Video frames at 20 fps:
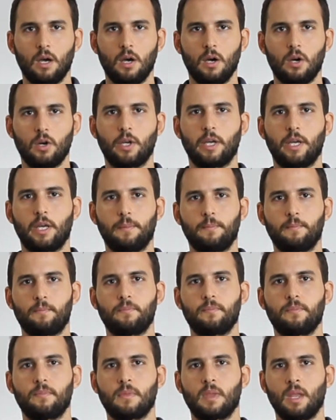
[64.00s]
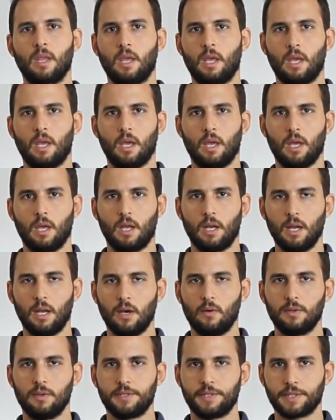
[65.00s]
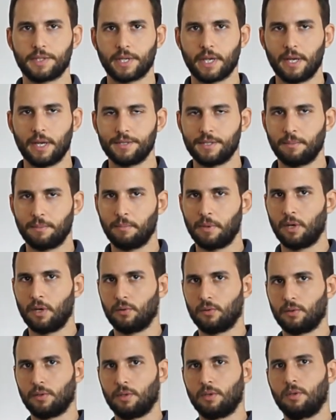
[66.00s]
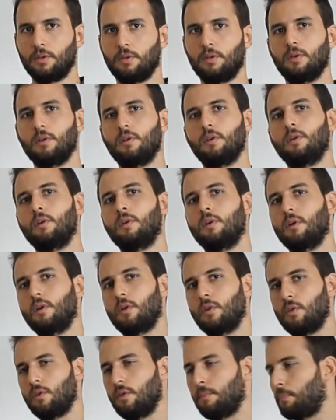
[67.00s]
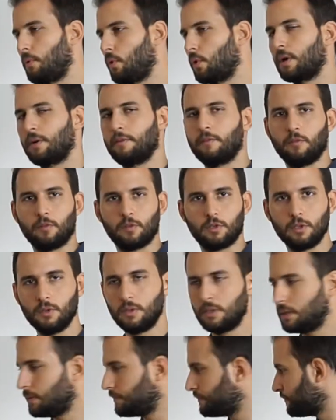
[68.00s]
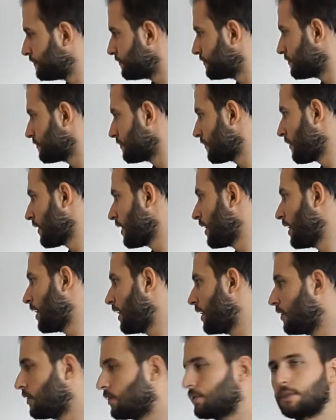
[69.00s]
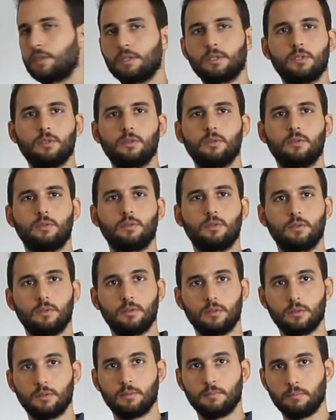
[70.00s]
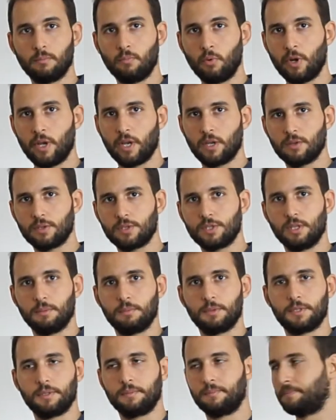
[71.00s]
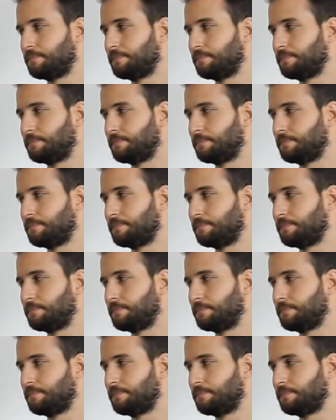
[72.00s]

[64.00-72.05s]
Okay, now let's discuss about the programming of dual in order to break the chips.